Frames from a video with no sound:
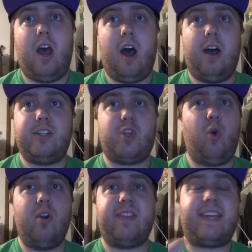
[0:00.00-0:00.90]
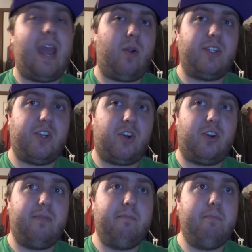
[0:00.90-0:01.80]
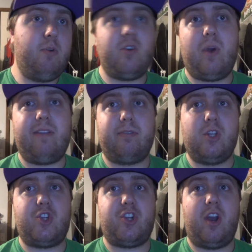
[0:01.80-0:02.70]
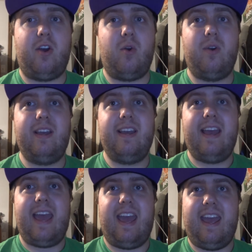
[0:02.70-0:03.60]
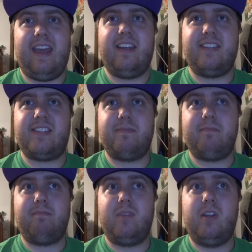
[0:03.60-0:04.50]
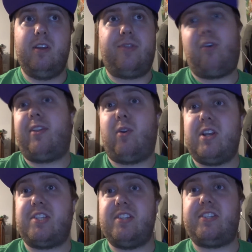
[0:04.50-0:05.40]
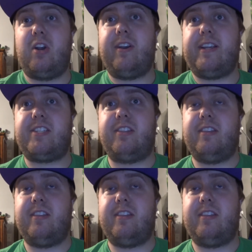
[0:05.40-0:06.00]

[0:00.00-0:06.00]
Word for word: uh, toward the character moved away from the show, and throughout the rest of the series,